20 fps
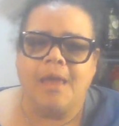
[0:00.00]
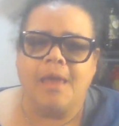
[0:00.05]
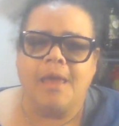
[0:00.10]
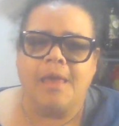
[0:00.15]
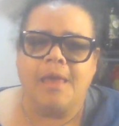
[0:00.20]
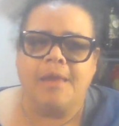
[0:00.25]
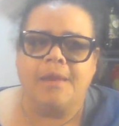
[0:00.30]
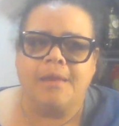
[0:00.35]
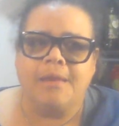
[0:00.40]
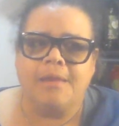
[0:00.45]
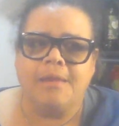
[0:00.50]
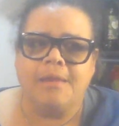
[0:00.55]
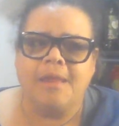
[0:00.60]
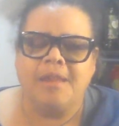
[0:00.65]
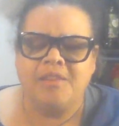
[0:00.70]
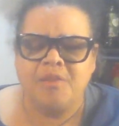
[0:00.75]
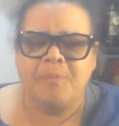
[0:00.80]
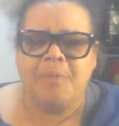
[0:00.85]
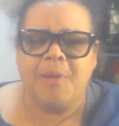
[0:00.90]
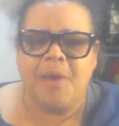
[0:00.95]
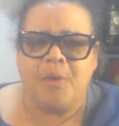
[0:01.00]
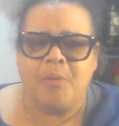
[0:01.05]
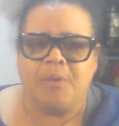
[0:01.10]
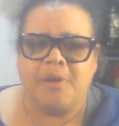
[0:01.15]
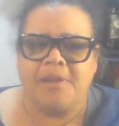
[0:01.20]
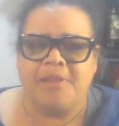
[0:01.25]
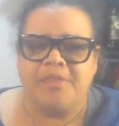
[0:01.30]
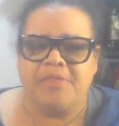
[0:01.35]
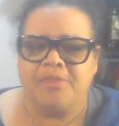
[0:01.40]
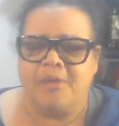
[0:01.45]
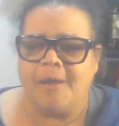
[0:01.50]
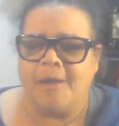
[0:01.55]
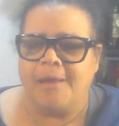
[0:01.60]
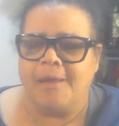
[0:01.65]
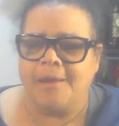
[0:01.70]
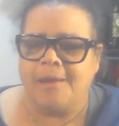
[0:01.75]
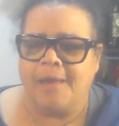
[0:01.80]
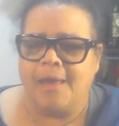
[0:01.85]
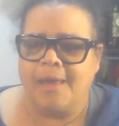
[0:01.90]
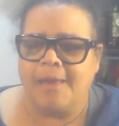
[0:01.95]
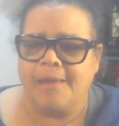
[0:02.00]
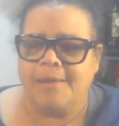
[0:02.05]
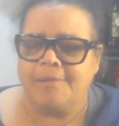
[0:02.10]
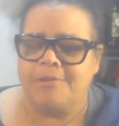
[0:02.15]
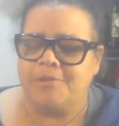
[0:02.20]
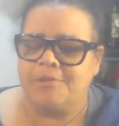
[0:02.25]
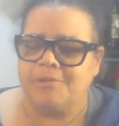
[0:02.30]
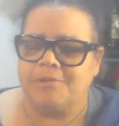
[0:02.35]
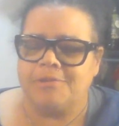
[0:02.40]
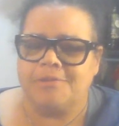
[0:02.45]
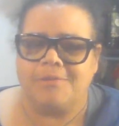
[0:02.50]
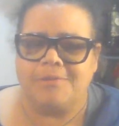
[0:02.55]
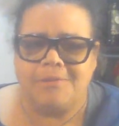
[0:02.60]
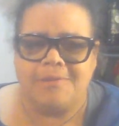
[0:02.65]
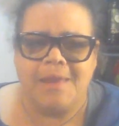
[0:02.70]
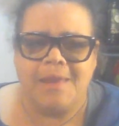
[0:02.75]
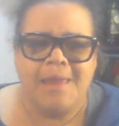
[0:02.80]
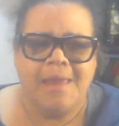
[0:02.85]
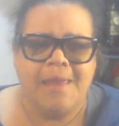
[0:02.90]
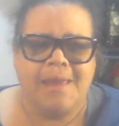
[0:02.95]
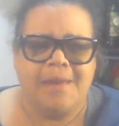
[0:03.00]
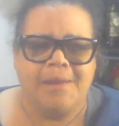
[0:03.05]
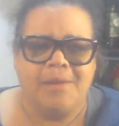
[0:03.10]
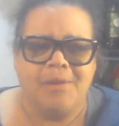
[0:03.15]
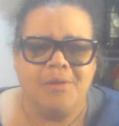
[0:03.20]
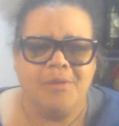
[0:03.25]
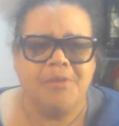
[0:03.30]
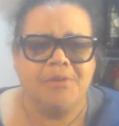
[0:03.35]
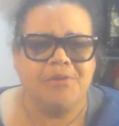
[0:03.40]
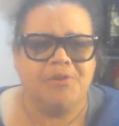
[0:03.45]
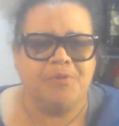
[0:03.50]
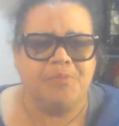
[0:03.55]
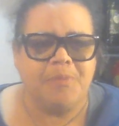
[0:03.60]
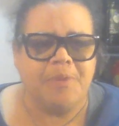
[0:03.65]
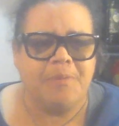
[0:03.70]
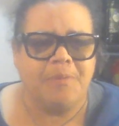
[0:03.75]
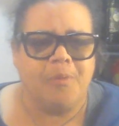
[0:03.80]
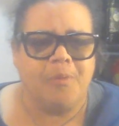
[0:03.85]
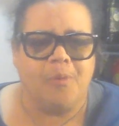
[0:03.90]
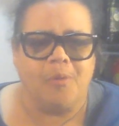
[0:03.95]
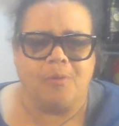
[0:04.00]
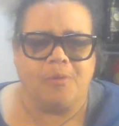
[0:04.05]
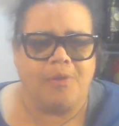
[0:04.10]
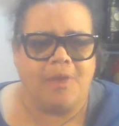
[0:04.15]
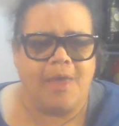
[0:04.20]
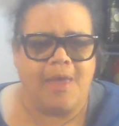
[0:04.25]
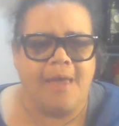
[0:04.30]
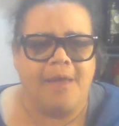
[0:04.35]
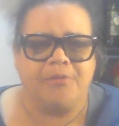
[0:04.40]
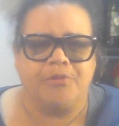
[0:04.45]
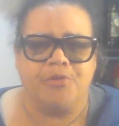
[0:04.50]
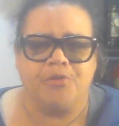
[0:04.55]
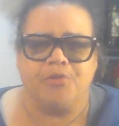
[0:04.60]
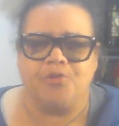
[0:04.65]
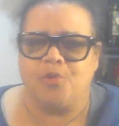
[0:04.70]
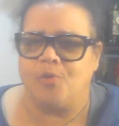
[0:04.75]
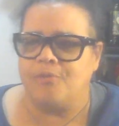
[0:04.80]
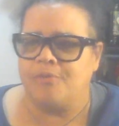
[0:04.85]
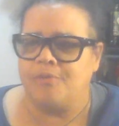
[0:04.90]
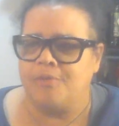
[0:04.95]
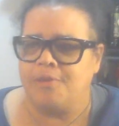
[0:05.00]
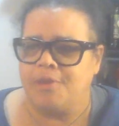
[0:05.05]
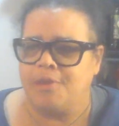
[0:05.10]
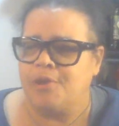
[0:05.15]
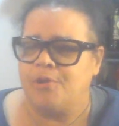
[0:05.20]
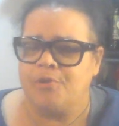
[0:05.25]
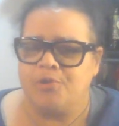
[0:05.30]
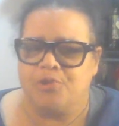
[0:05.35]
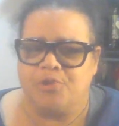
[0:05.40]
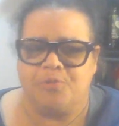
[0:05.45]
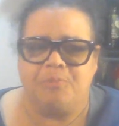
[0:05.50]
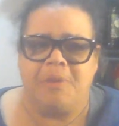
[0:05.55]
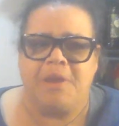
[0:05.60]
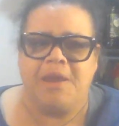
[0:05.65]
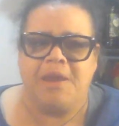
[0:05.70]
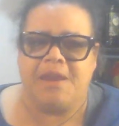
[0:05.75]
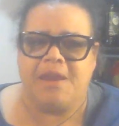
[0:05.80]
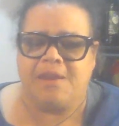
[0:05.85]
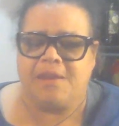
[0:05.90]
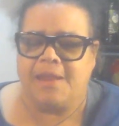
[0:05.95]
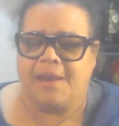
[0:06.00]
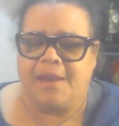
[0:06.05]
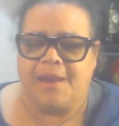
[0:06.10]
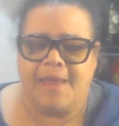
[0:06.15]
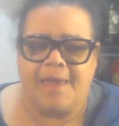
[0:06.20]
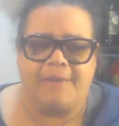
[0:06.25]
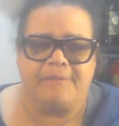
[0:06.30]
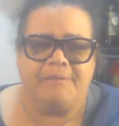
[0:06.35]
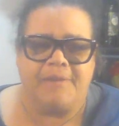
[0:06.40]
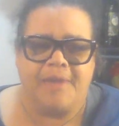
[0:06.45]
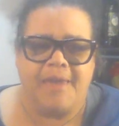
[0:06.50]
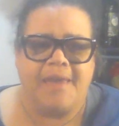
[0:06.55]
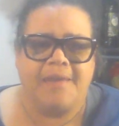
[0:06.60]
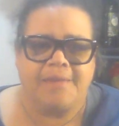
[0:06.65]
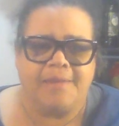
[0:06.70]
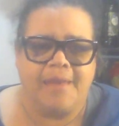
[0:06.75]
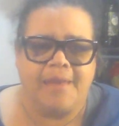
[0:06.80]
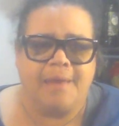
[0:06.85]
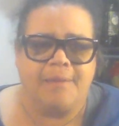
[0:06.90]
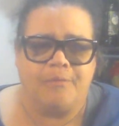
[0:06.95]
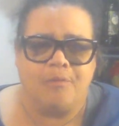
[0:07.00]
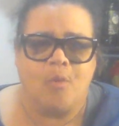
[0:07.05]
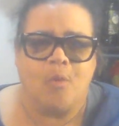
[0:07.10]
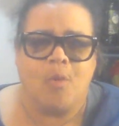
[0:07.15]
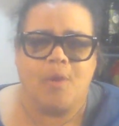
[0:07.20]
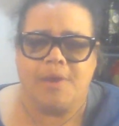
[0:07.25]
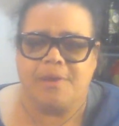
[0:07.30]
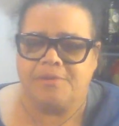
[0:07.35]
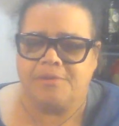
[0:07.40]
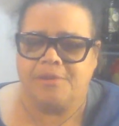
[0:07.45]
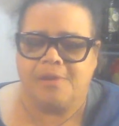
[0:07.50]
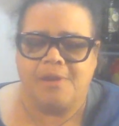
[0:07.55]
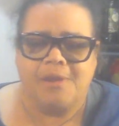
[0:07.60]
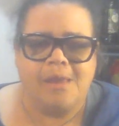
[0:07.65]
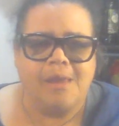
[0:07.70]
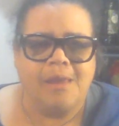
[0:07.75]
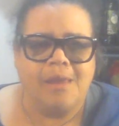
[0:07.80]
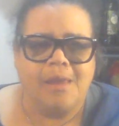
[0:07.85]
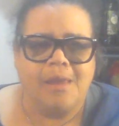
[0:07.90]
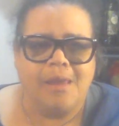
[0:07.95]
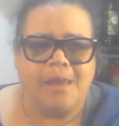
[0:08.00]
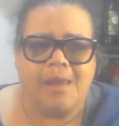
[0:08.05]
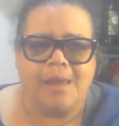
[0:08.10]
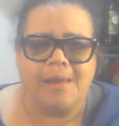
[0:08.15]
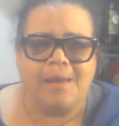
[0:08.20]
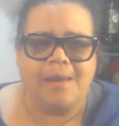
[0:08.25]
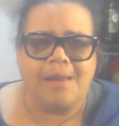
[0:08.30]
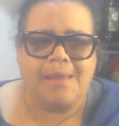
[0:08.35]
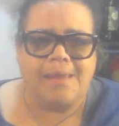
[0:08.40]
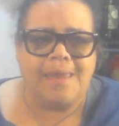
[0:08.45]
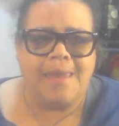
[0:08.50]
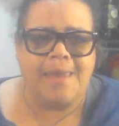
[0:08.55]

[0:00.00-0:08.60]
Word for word: And that's about what I thought. I just, dang, I know there's people, actors over the years, many that have had that voice, and I